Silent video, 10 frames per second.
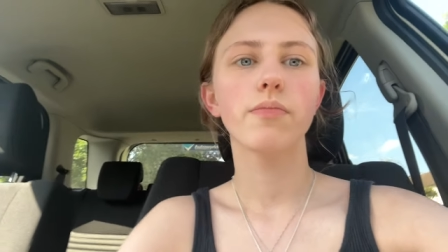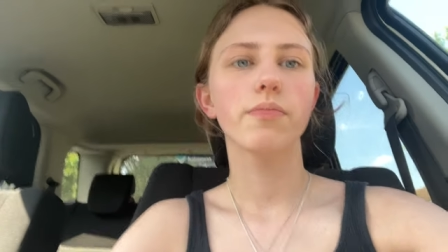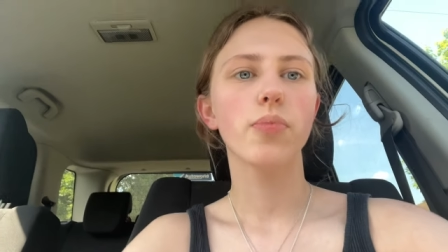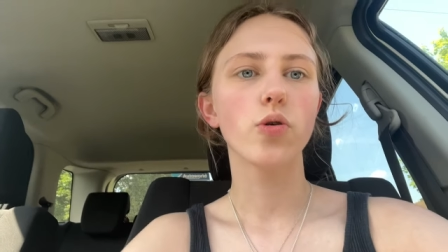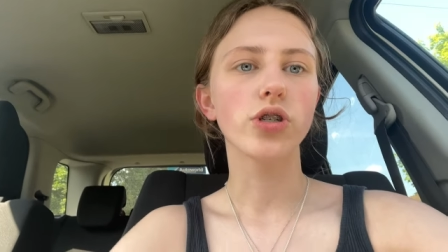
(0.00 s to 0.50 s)

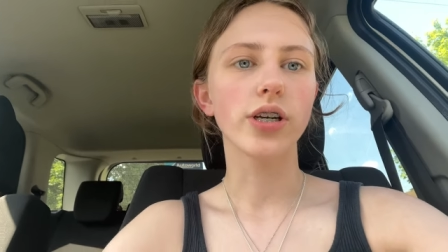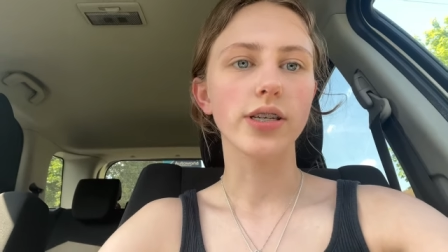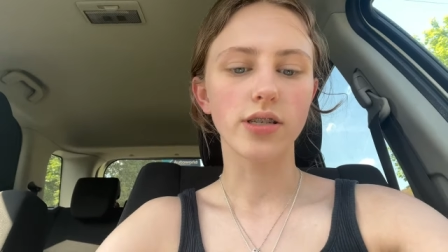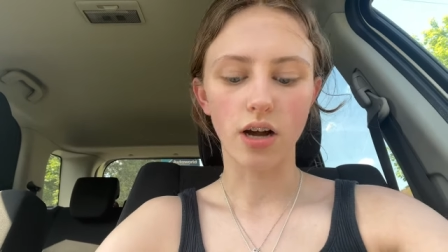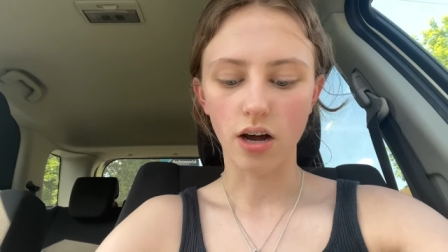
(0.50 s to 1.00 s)
Portuguese
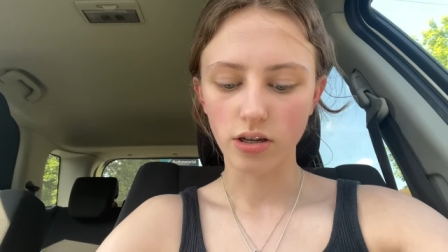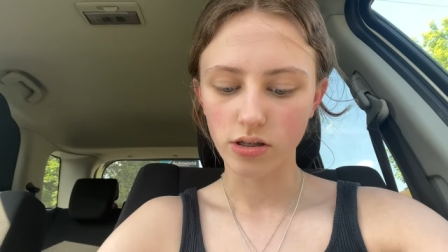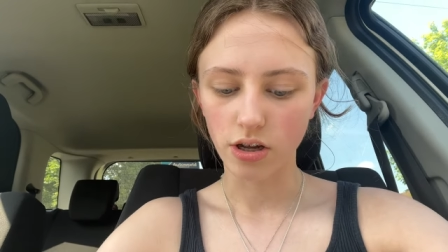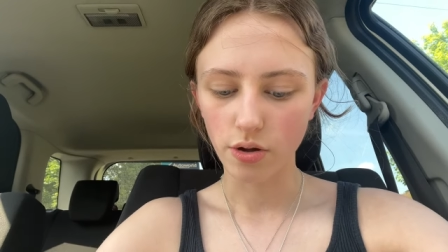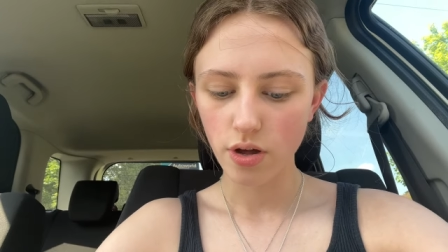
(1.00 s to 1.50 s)
tart,
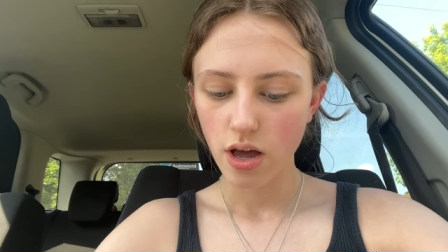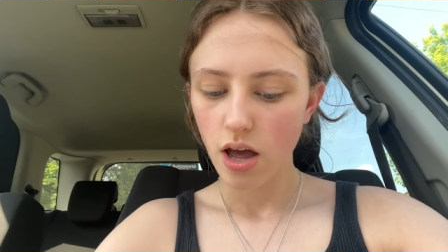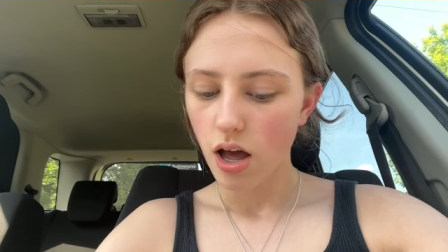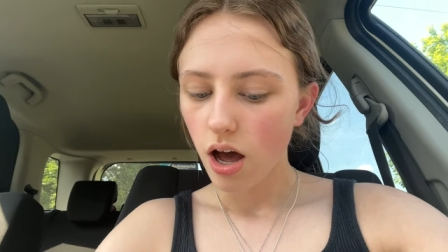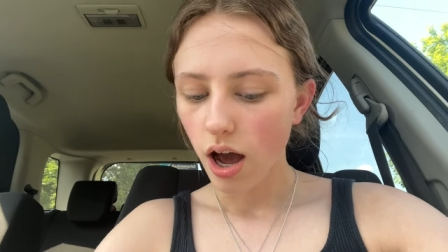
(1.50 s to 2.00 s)
so
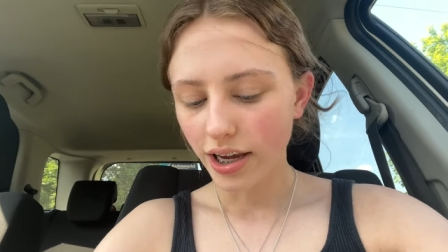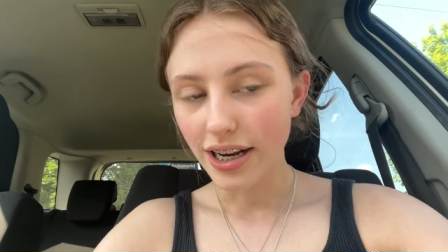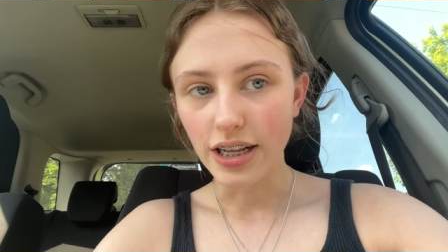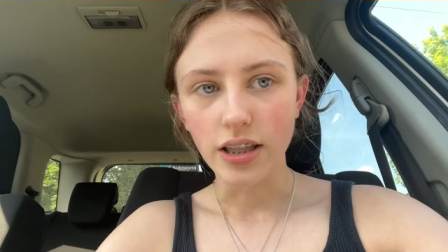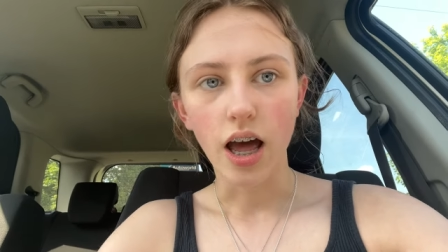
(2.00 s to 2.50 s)
I can
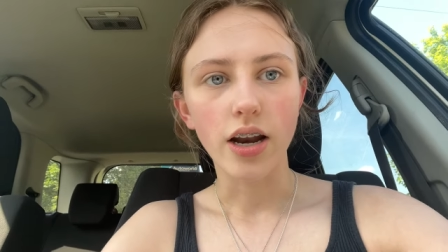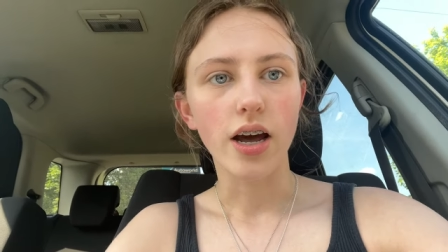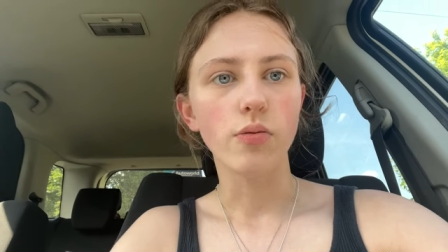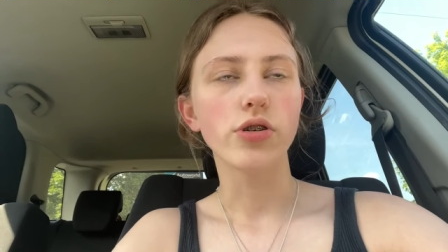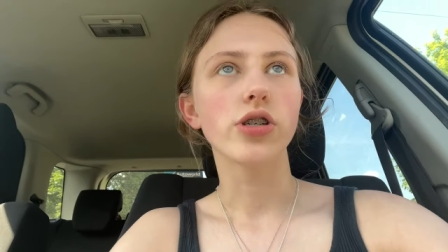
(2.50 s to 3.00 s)
eat that
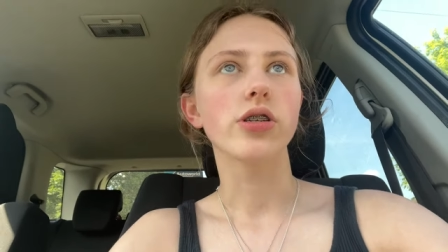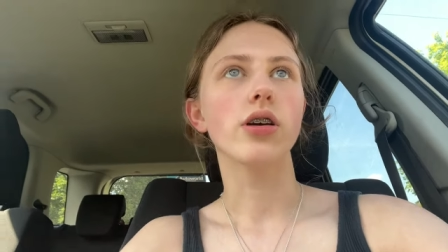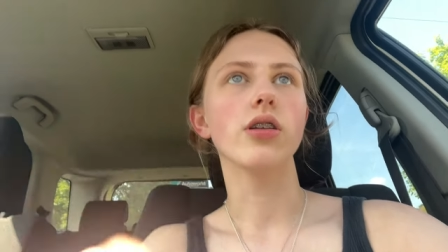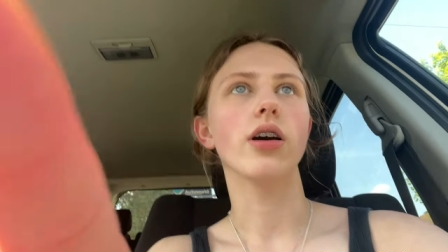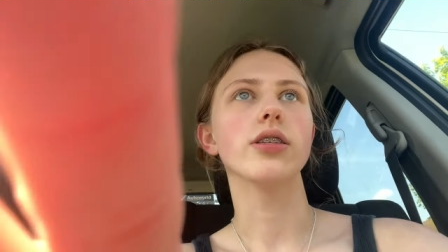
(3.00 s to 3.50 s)
now, which is a
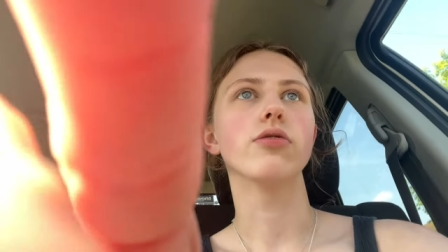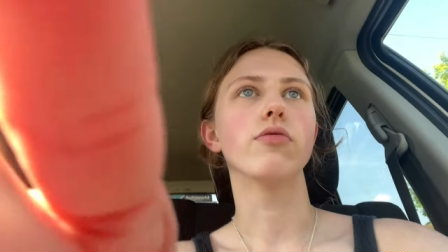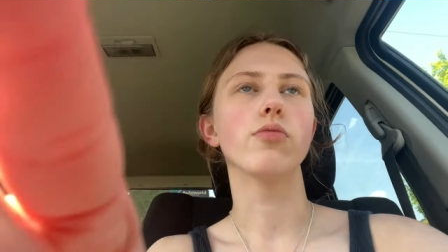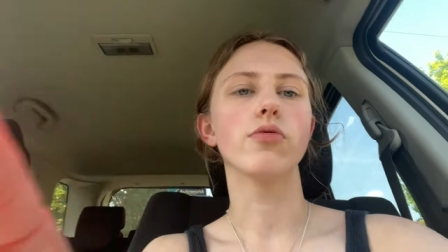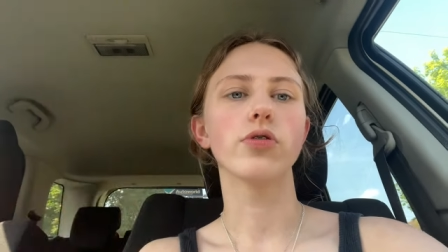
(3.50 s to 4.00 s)
nice little
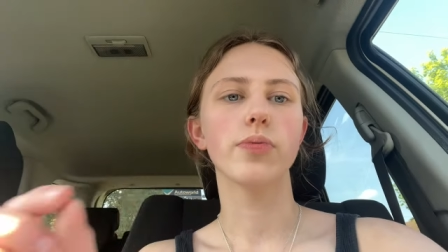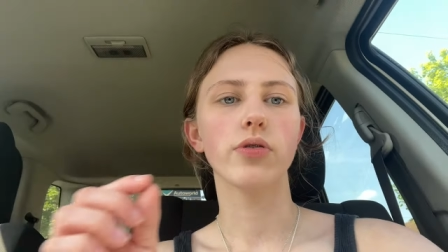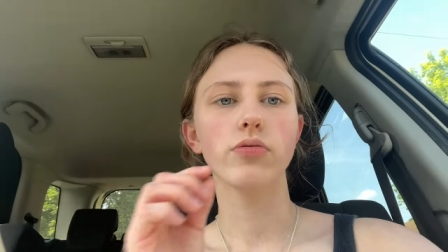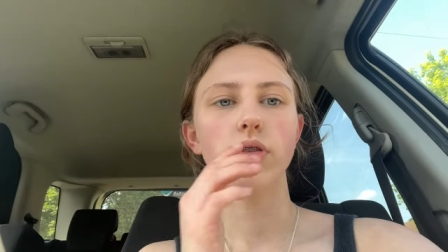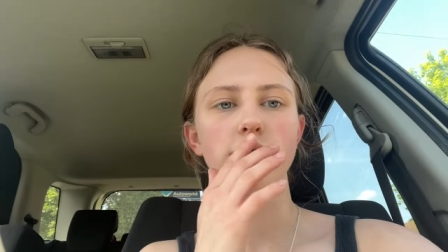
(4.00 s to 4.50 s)
reward. But
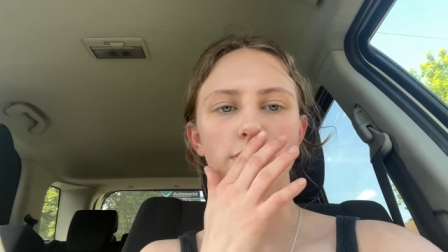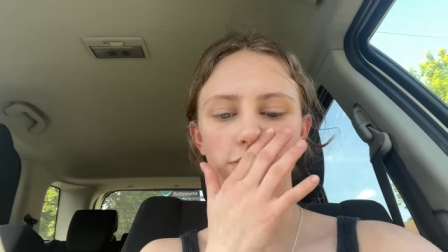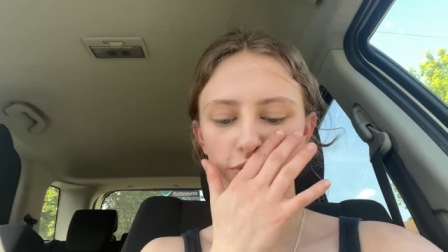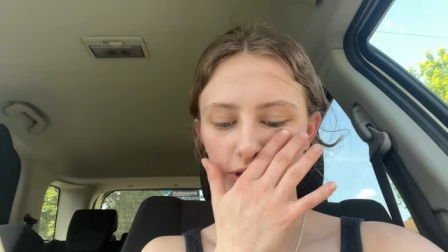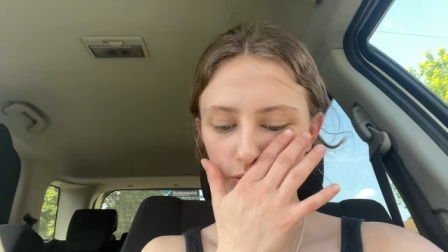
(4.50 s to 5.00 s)
oh, there's someone
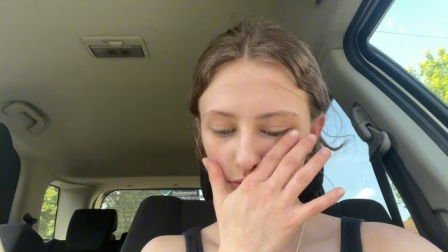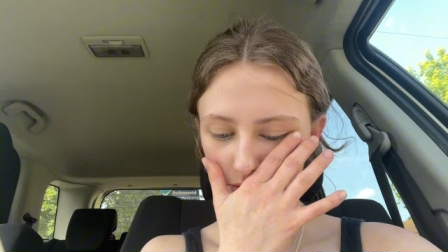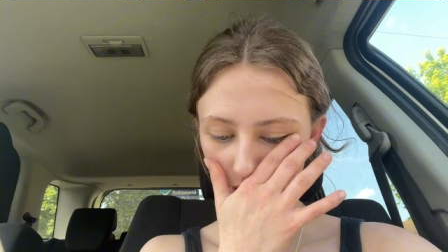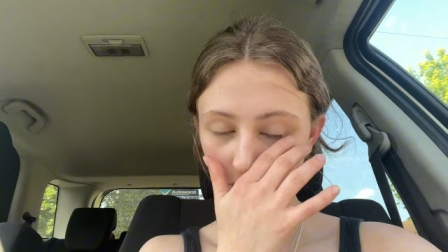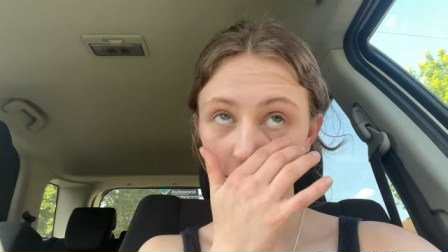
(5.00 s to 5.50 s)
walking towards
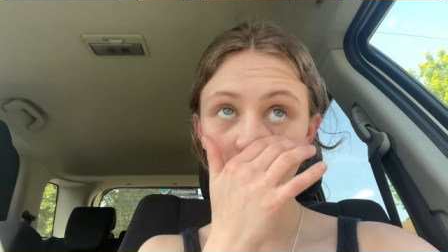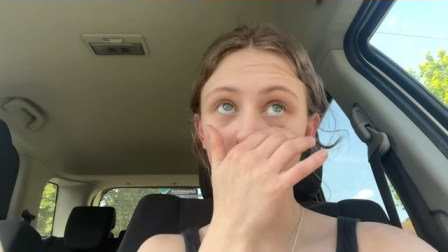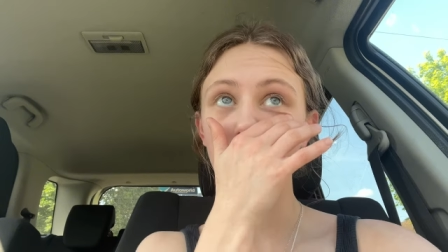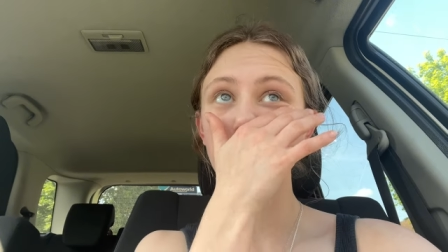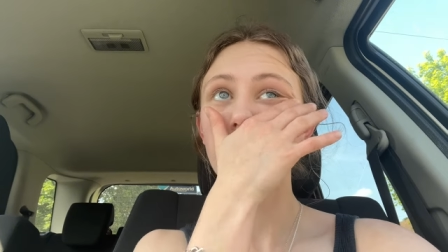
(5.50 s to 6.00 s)
me. It's really
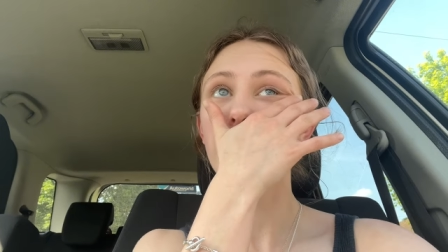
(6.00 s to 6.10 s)
embarrassing.